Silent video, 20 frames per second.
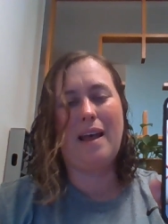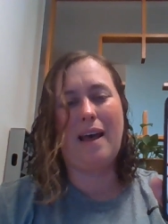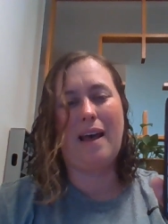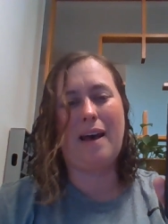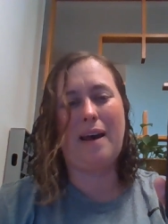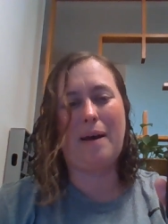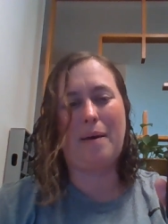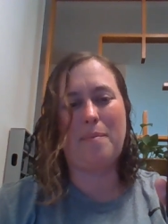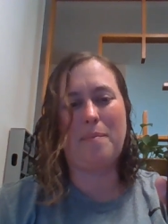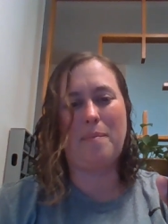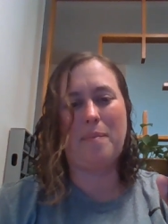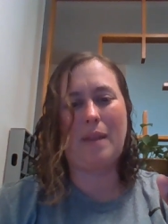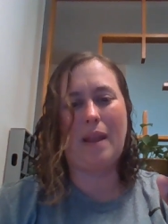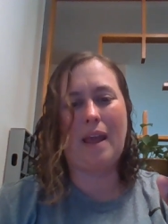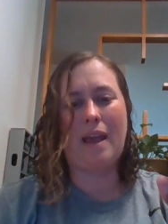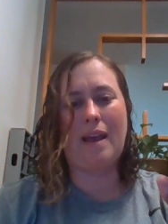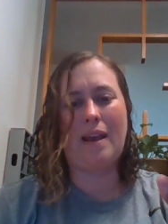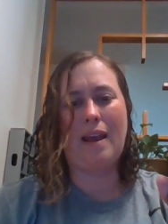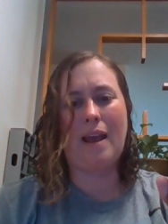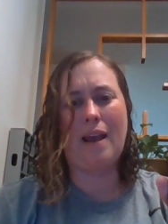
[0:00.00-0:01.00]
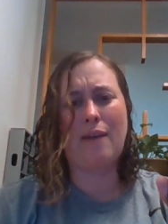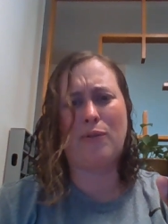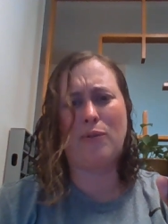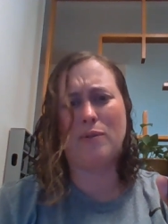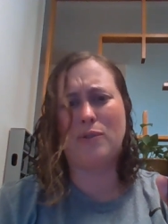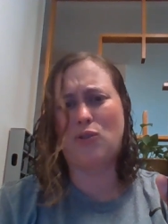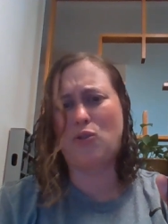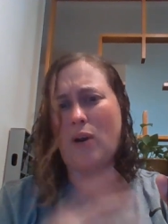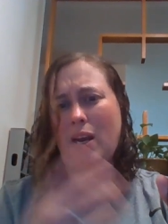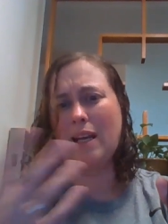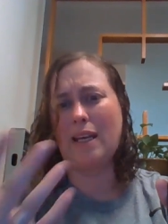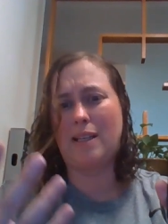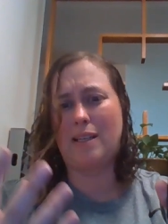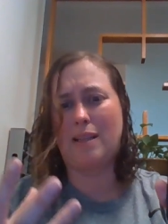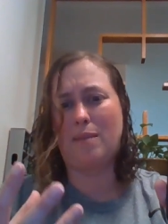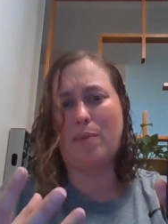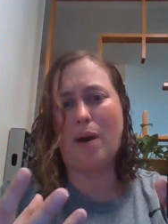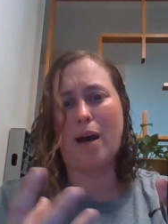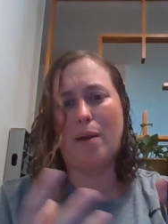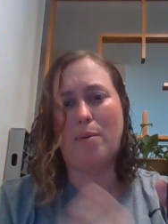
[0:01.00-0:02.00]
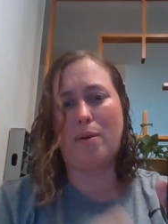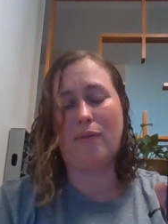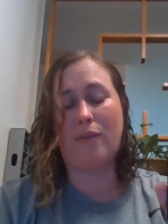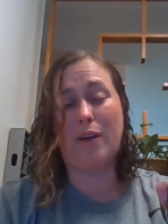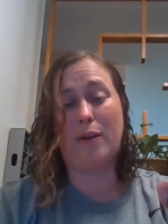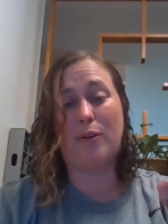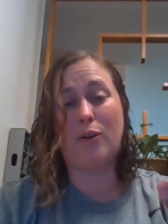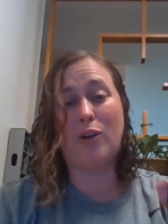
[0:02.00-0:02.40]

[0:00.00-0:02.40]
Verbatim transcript: um, and everyone's trying to get to the bottom of it.